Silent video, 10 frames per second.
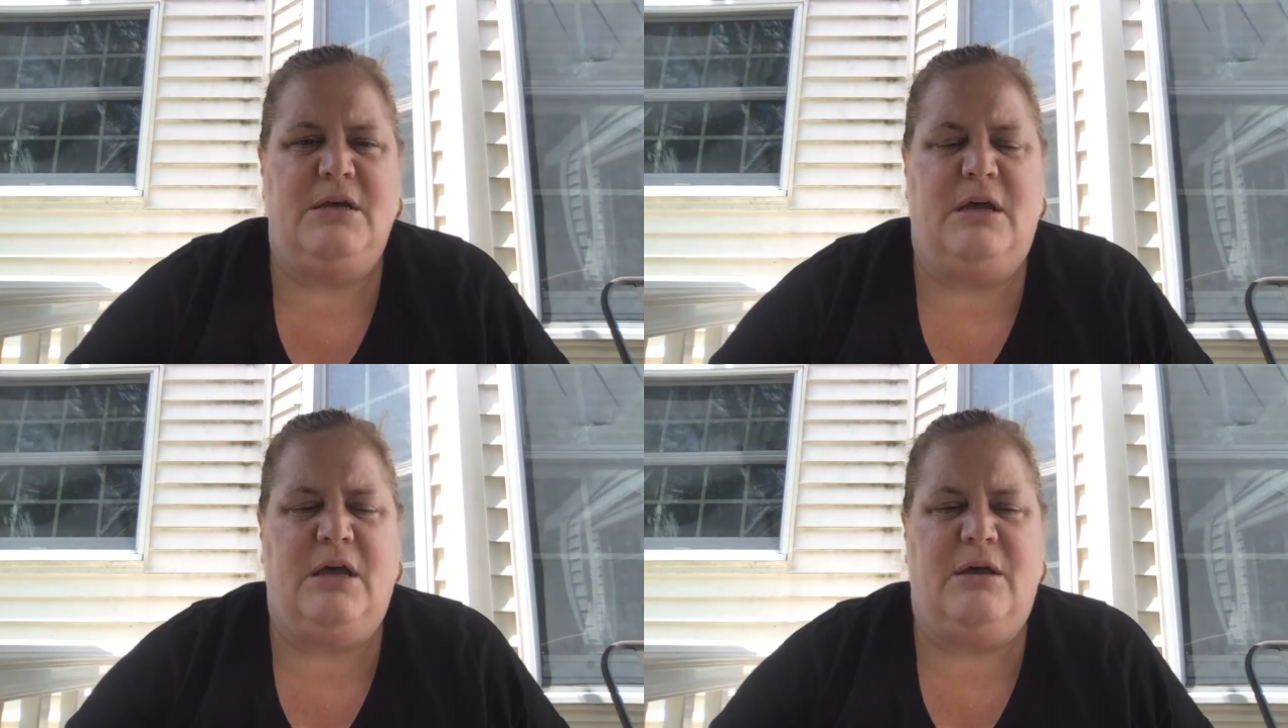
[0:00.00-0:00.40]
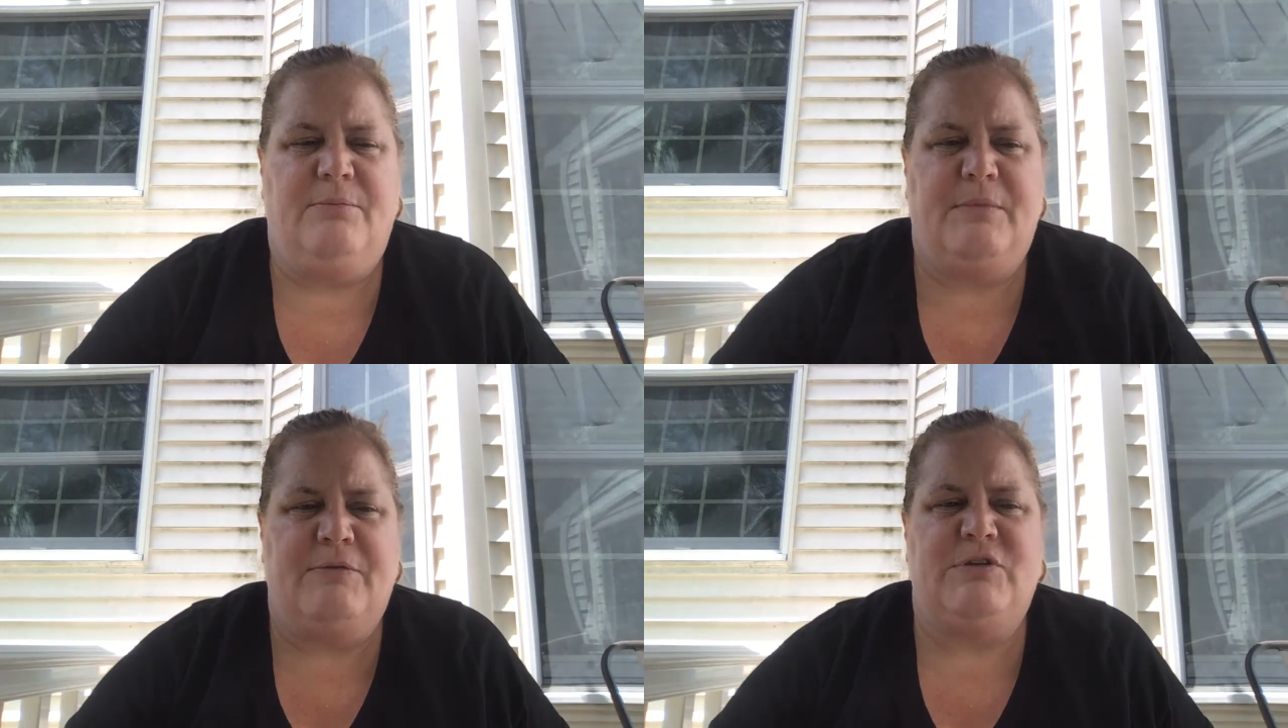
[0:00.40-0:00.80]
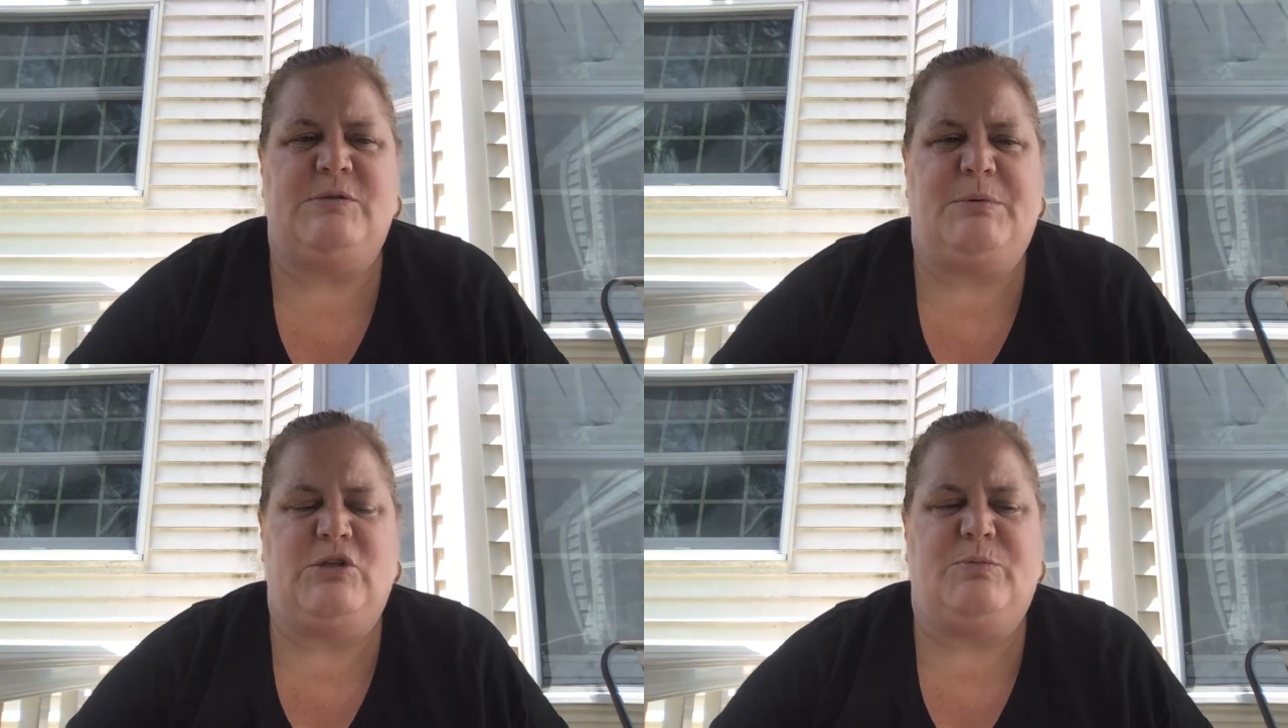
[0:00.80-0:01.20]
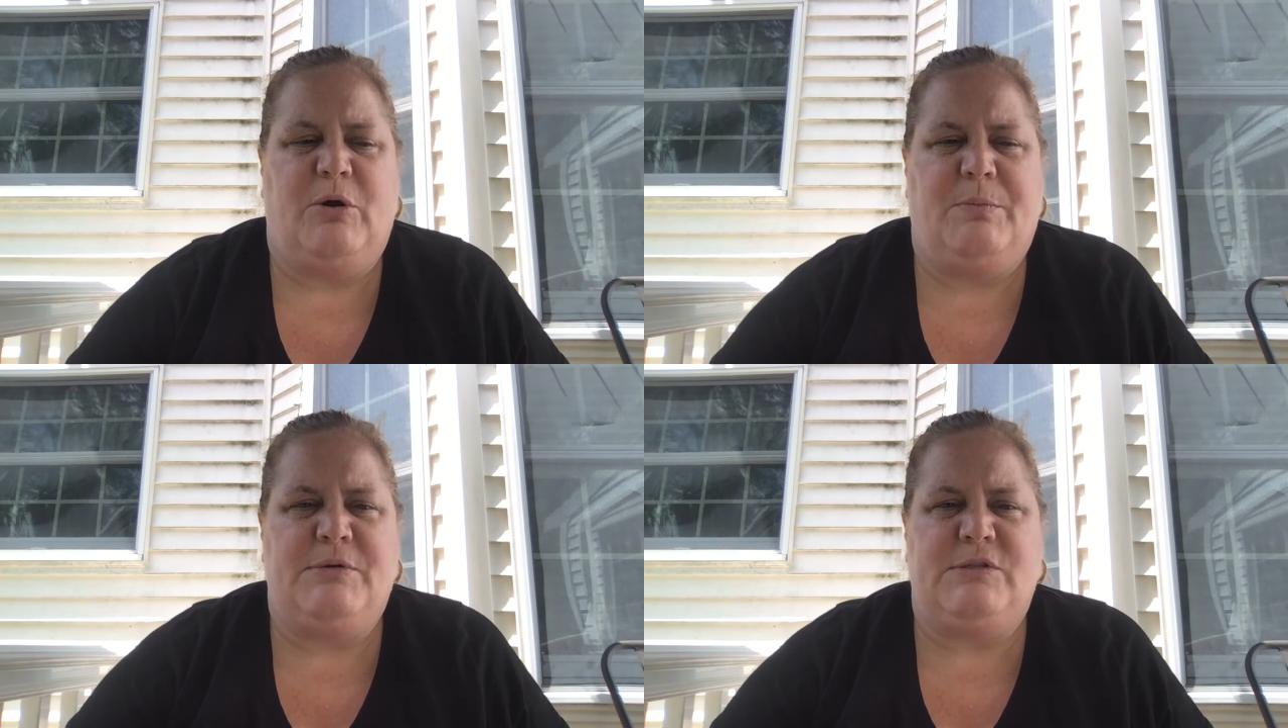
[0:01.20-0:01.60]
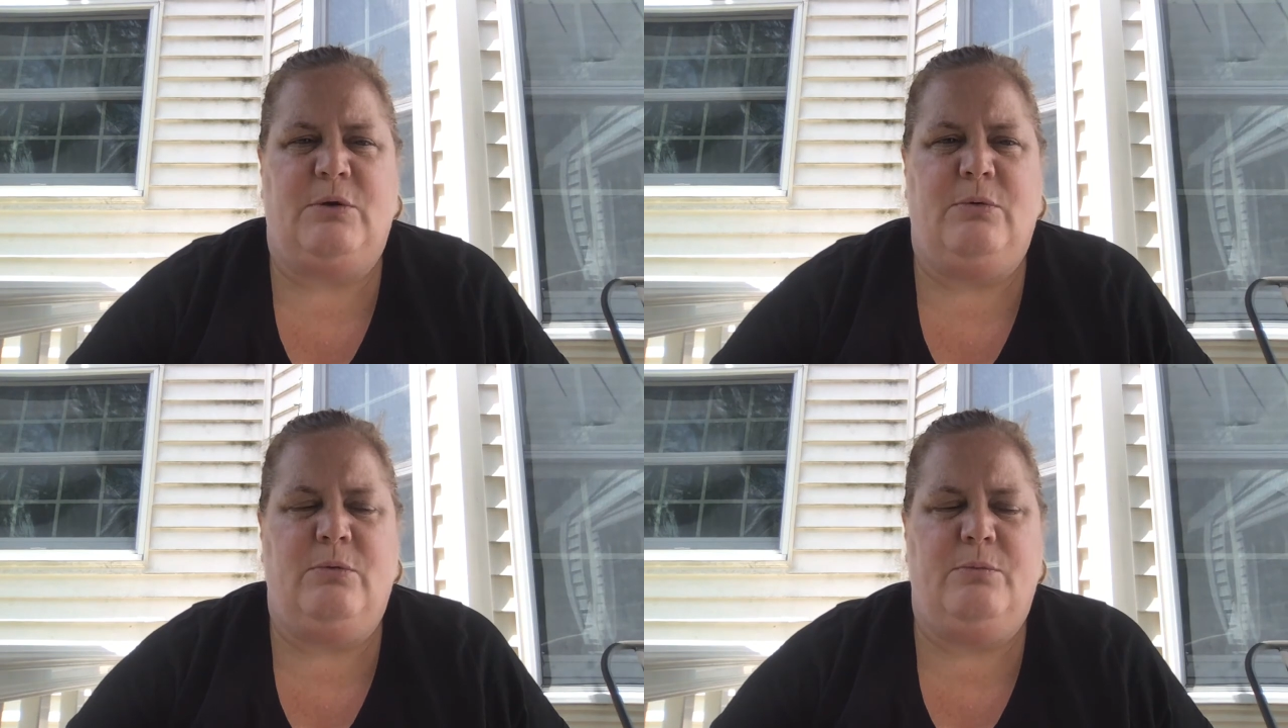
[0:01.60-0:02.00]
of the speech purpose.
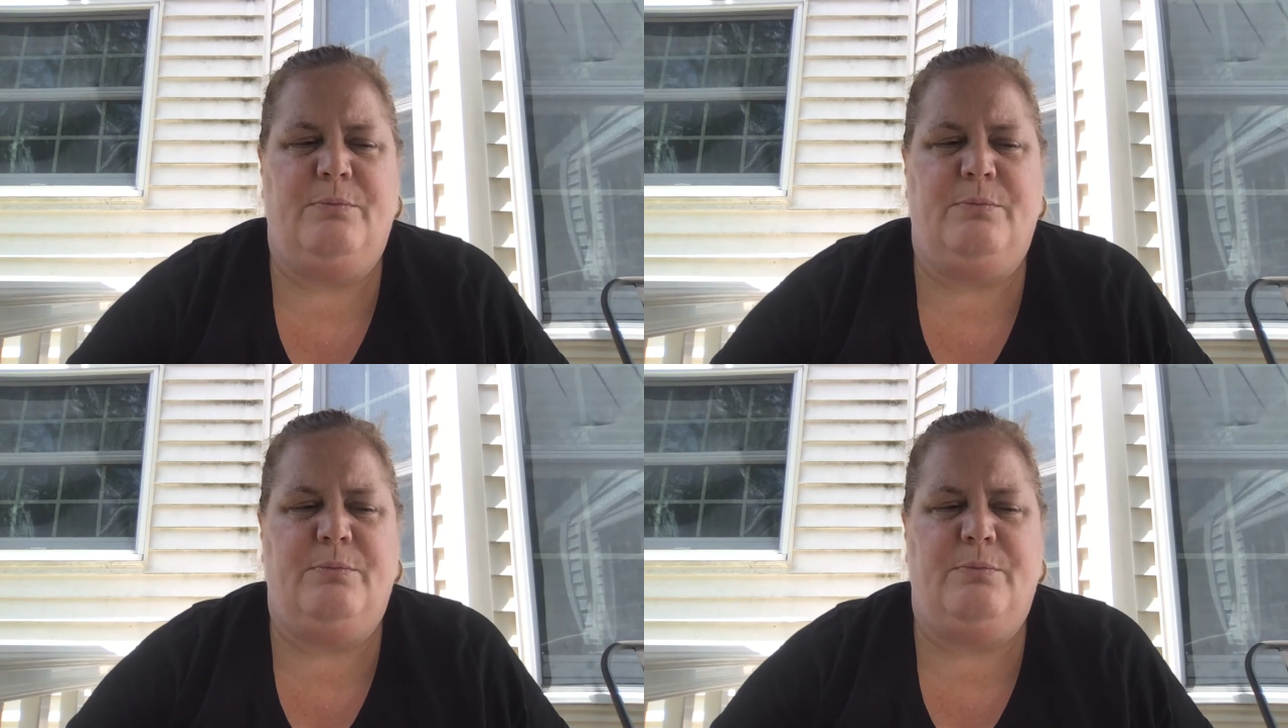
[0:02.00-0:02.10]
So